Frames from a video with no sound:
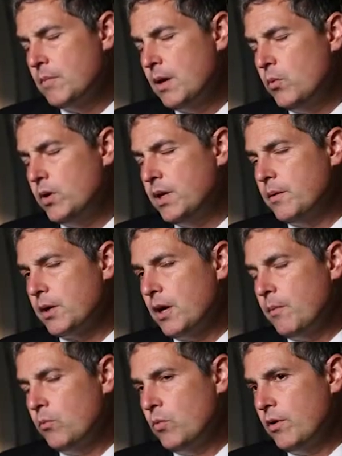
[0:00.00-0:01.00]
Maybe we have a
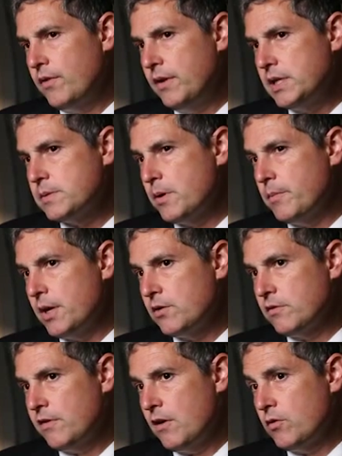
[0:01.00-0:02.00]
couple more things about
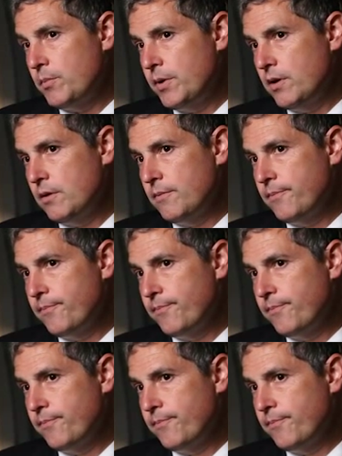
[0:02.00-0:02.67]
mitral valve repair.